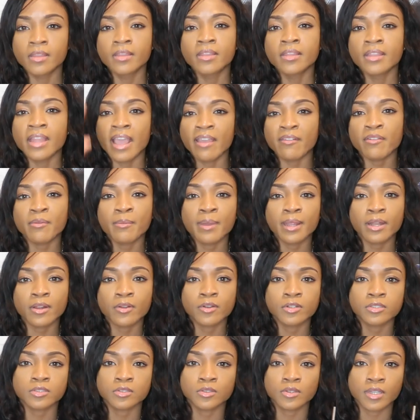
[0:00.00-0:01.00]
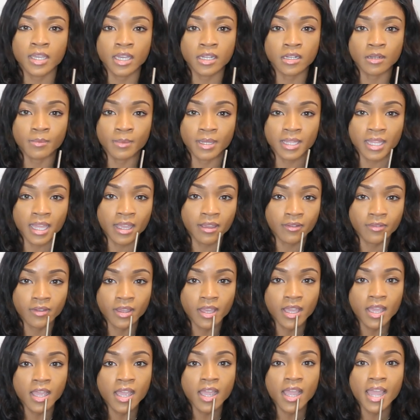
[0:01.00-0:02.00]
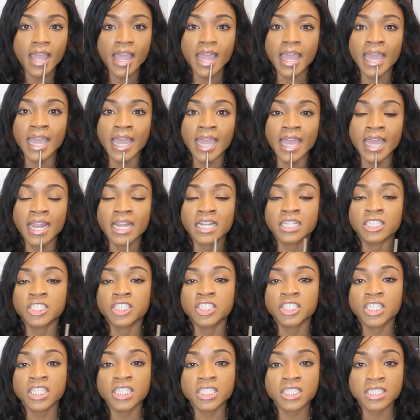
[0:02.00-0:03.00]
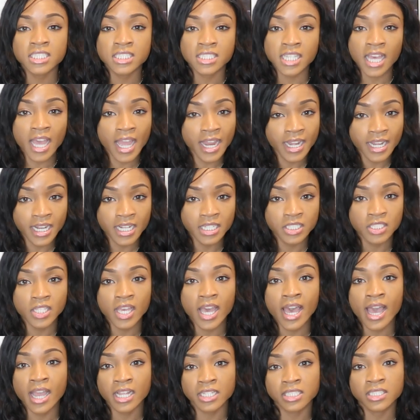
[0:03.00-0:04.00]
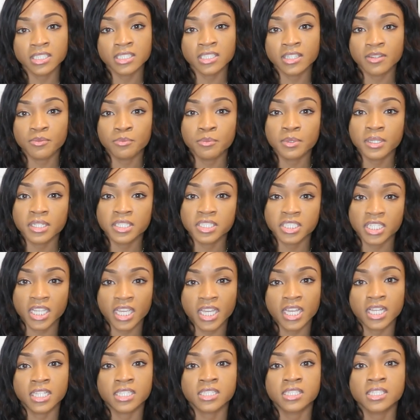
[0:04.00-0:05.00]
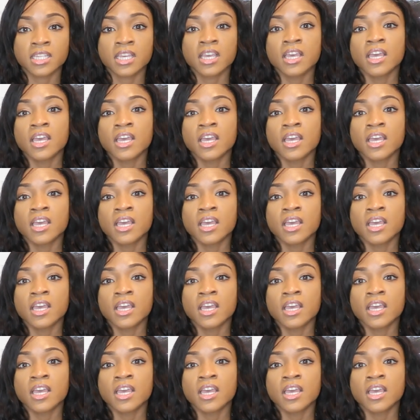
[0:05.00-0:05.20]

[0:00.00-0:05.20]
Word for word: Never made a crystal candle in my life. And she decided to actually give me a chance.